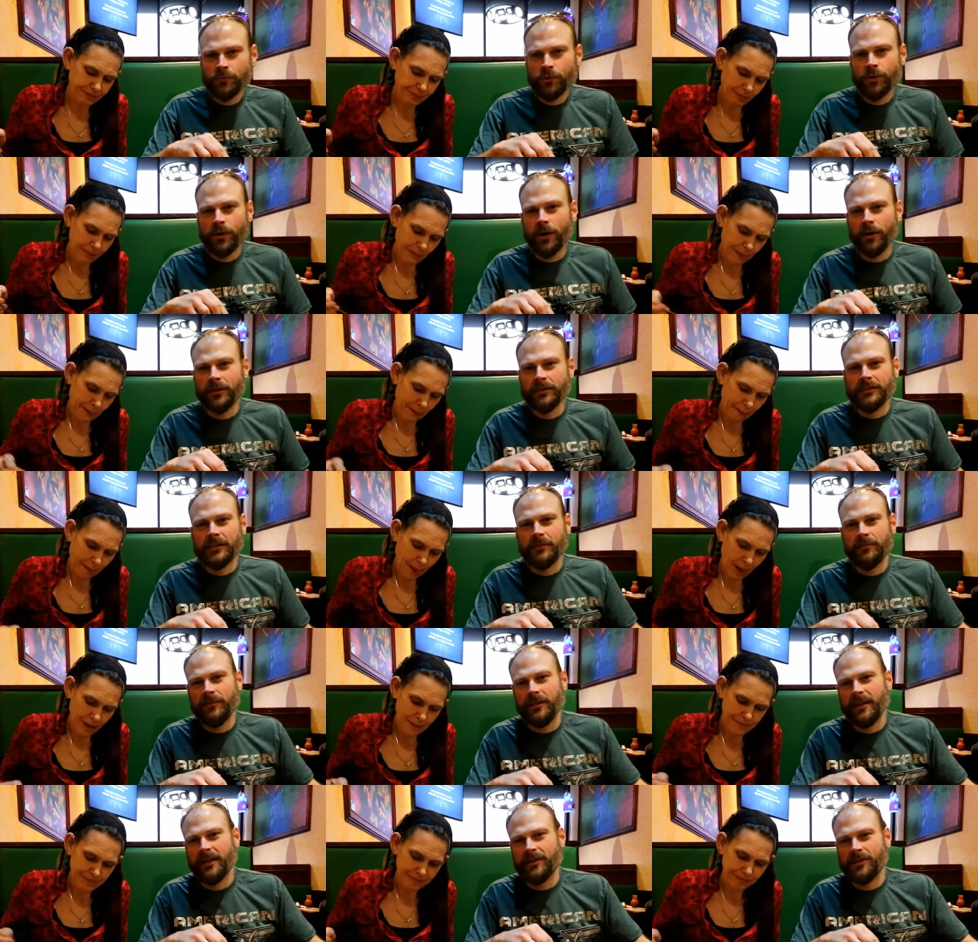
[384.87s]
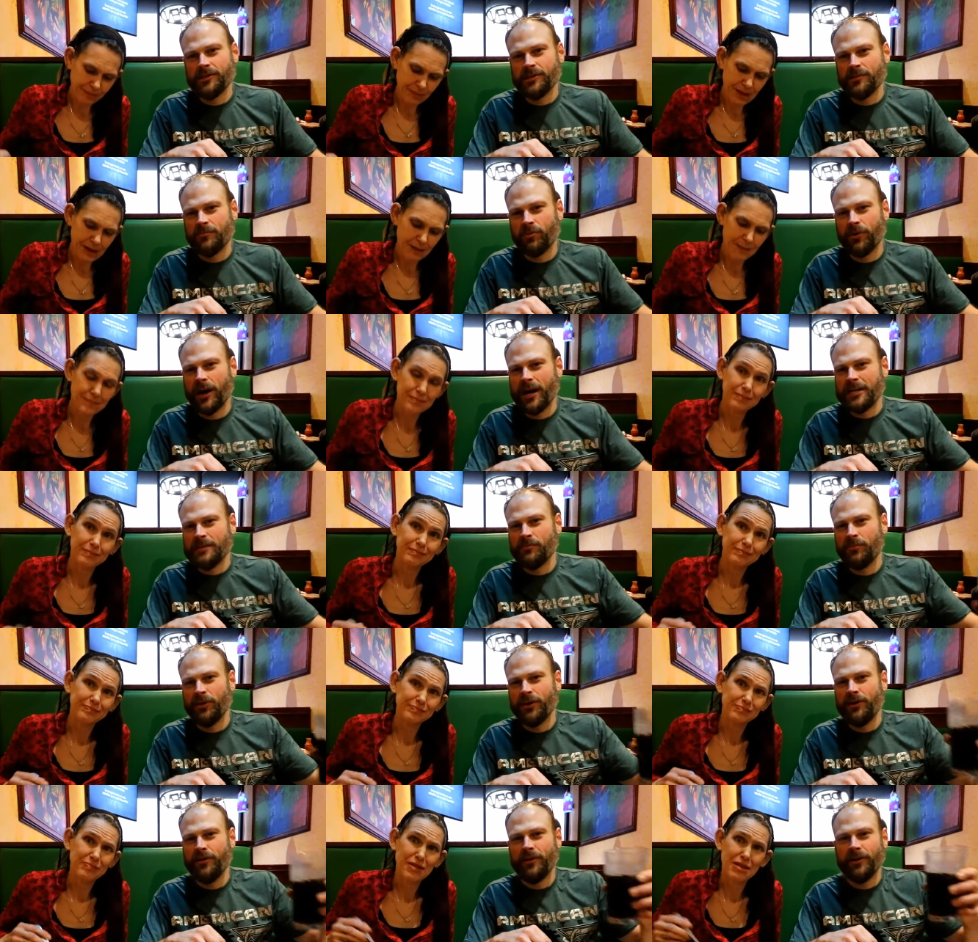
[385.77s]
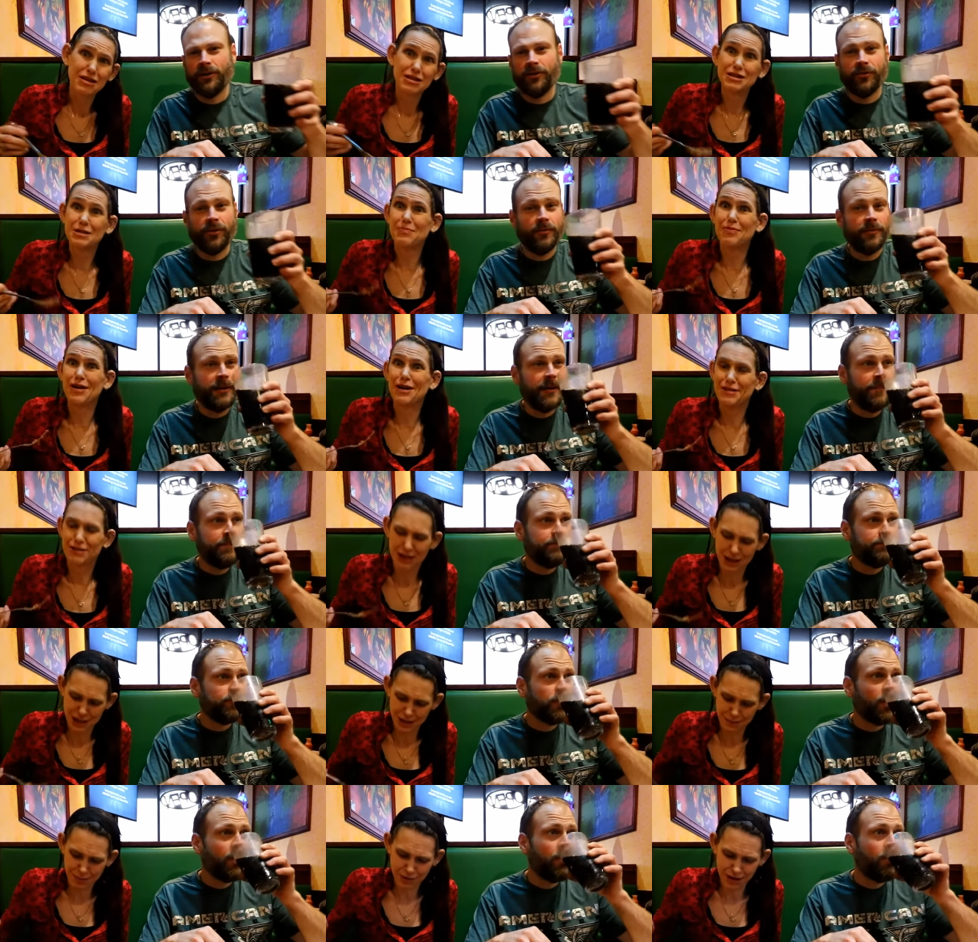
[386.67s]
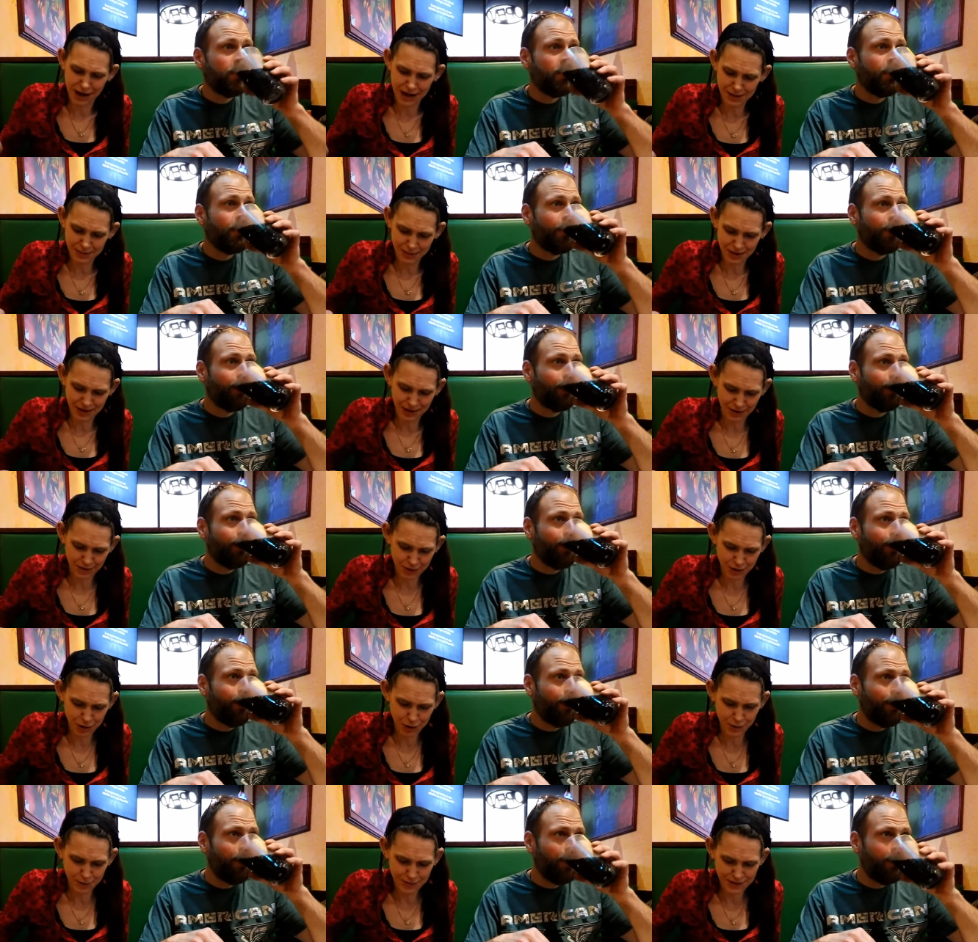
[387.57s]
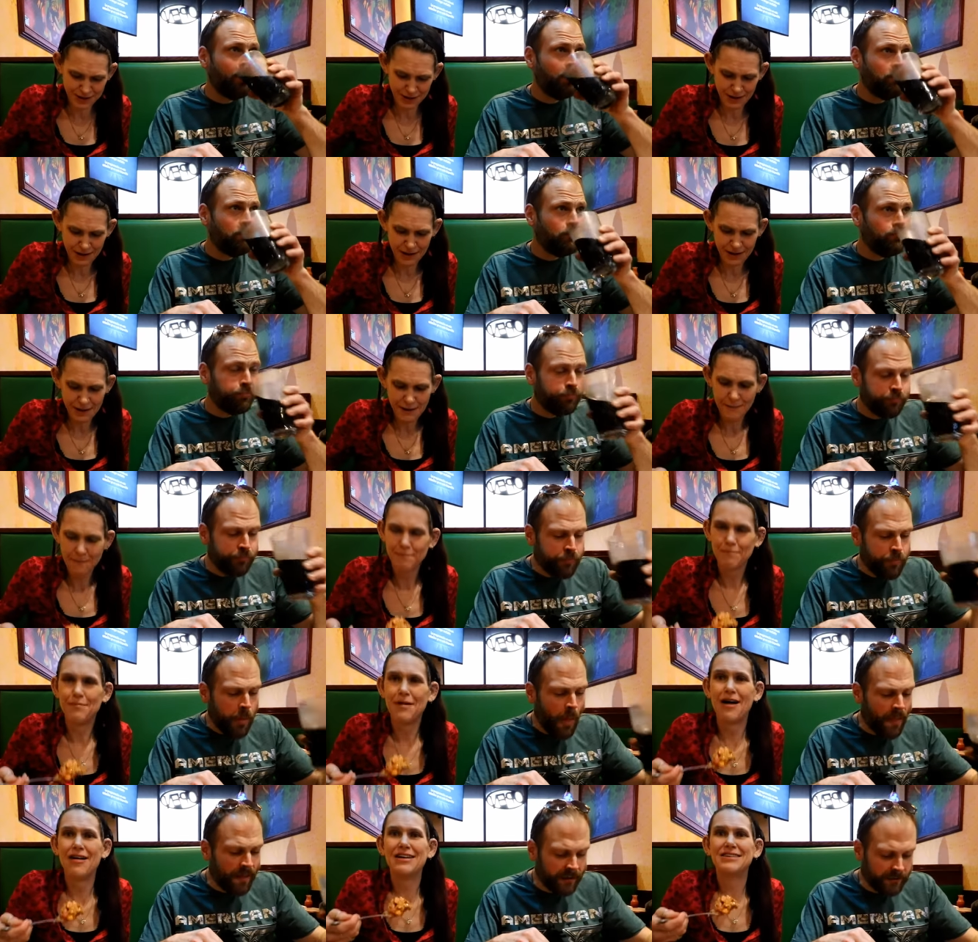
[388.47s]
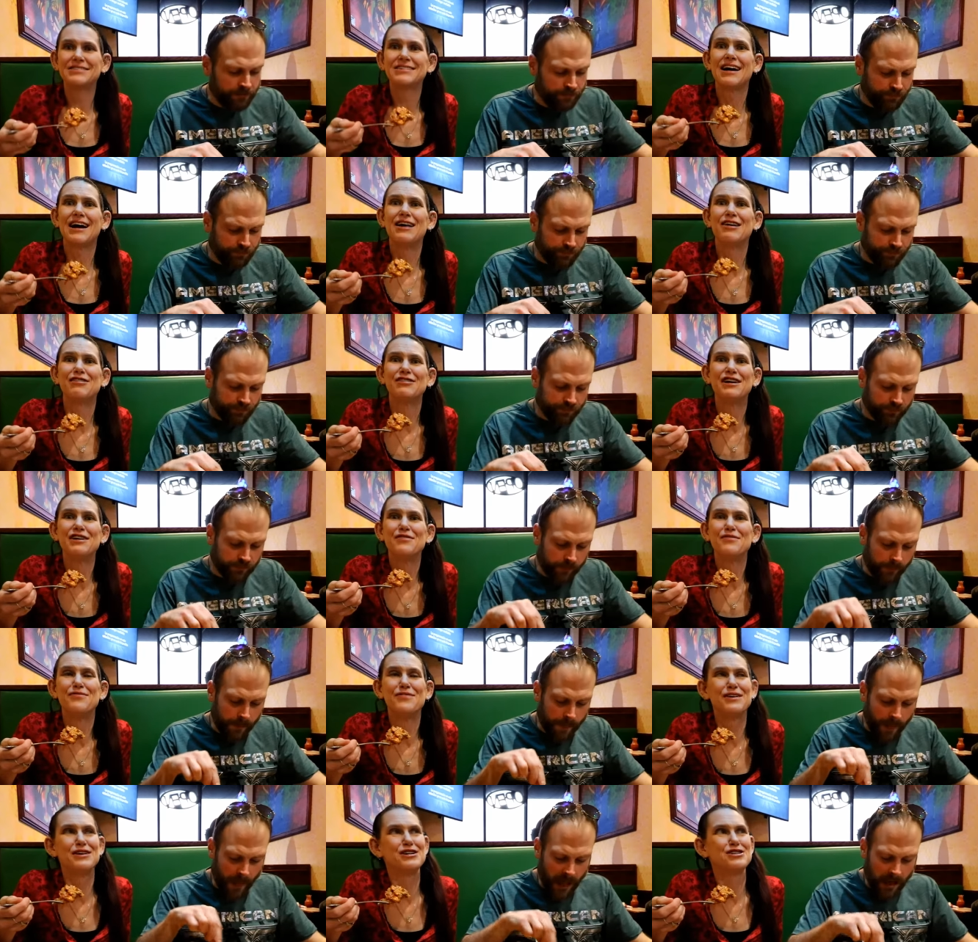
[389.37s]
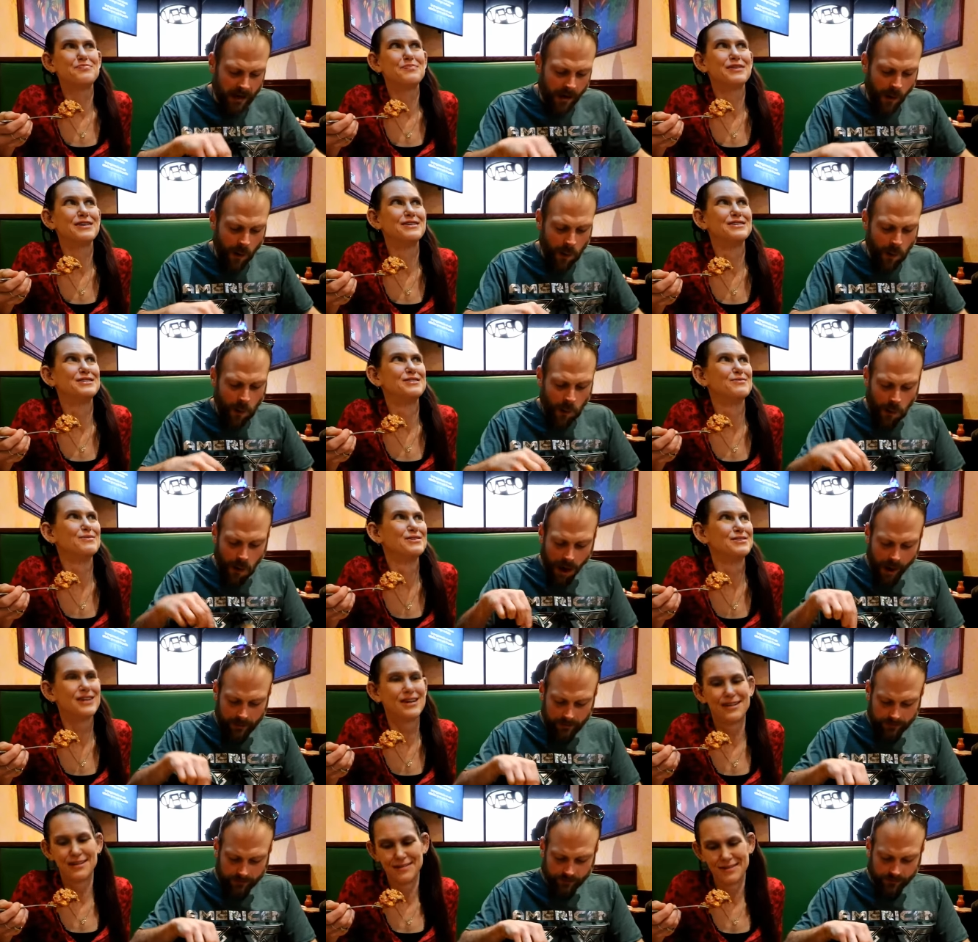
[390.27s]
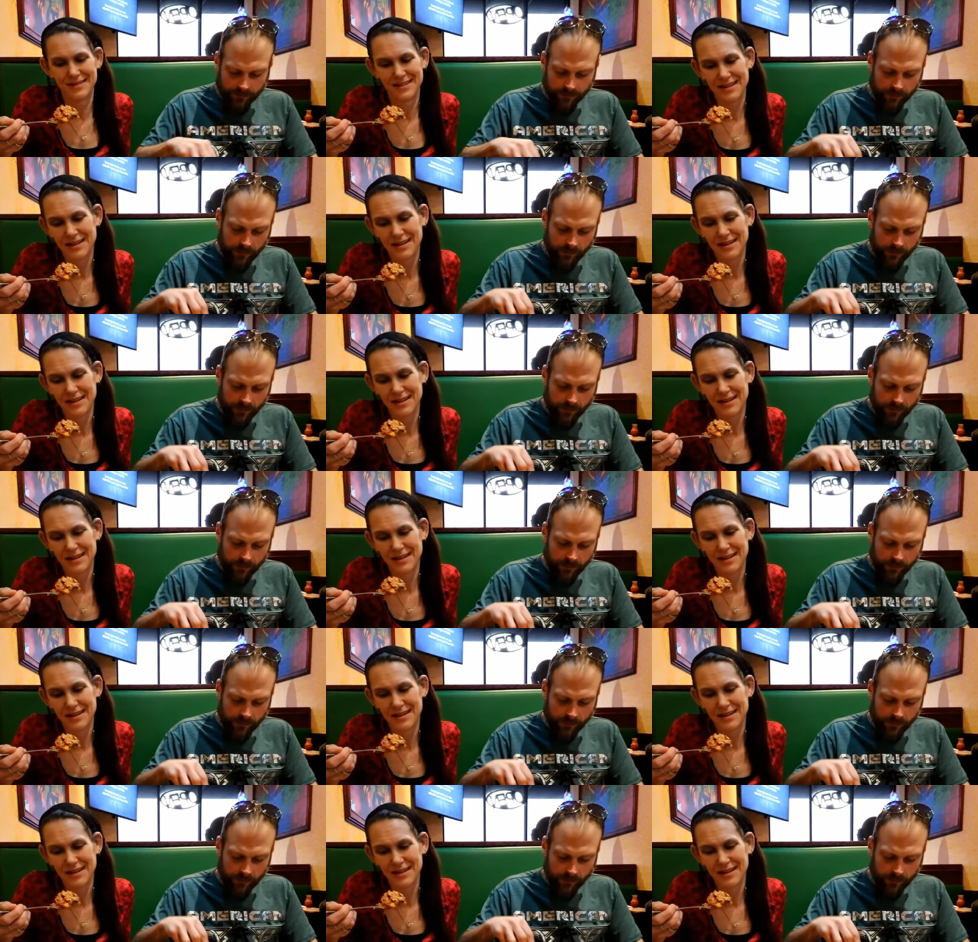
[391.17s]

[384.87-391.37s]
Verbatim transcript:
Speaker 1: We'll call it something like the surprise burrito on
Speaker 2: the our surpri The surprise burrito. Oops. Molly Schuyler didn't finish because there was a...